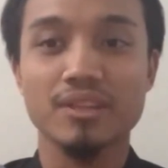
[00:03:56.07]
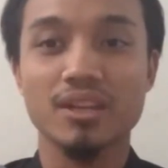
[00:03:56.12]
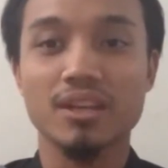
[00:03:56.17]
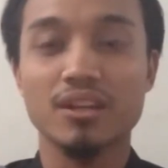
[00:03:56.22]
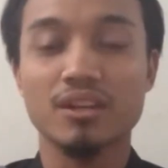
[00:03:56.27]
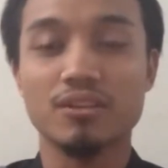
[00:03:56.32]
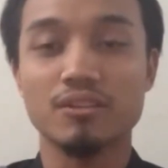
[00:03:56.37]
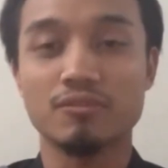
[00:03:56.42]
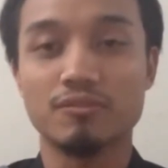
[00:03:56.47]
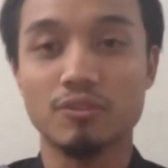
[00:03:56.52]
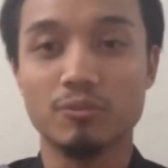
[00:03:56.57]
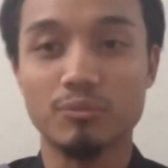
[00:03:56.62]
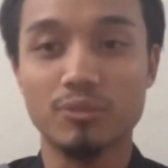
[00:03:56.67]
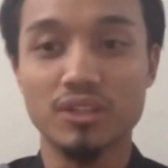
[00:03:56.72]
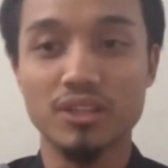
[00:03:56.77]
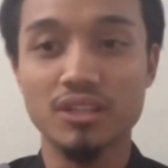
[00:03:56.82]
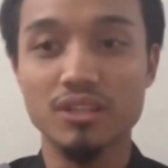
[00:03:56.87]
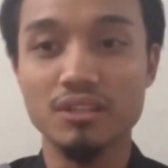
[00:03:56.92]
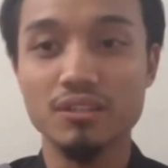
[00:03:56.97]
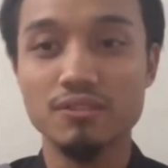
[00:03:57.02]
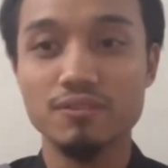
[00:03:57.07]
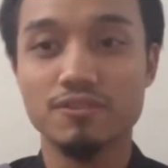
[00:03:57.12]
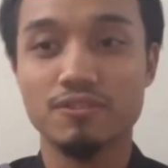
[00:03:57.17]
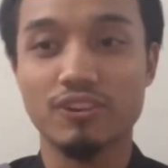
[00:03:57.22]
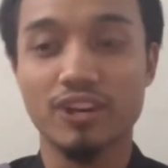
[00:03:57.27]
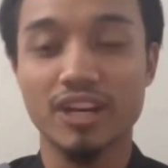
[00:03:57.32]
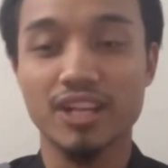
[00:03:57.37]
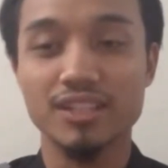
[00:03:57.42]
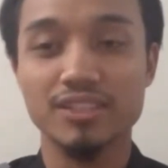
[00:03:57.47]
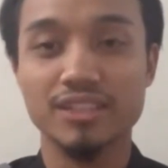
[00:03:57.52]
The formula
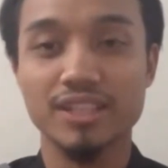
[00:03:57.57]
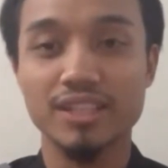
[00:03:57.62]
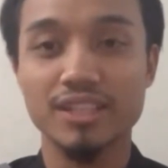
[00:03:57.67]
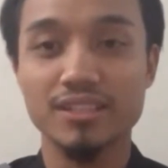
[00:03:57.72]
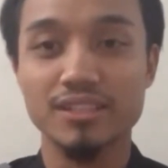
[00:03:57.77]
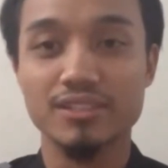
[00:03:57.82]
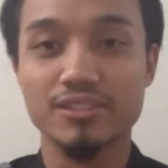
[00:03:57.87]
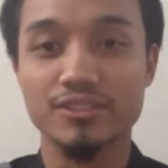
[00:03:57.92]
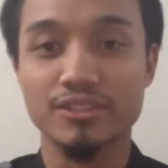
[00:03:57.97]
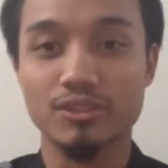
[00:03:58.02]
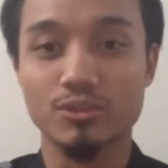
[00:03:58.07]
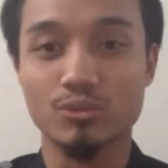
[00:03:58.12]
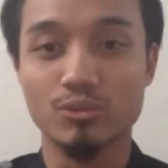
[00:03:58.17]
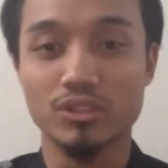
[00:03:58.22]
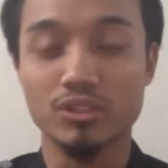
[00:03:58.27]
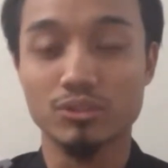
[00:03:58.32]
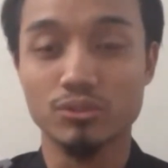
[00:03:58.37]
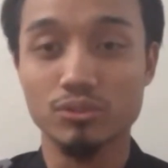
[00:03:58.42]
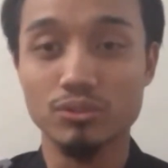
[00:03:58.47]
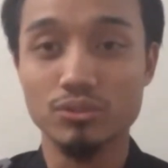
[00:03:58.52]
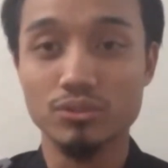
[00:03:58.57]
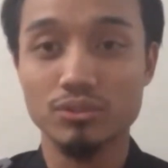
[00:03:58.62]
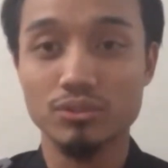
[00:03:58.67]
for L10 is equal to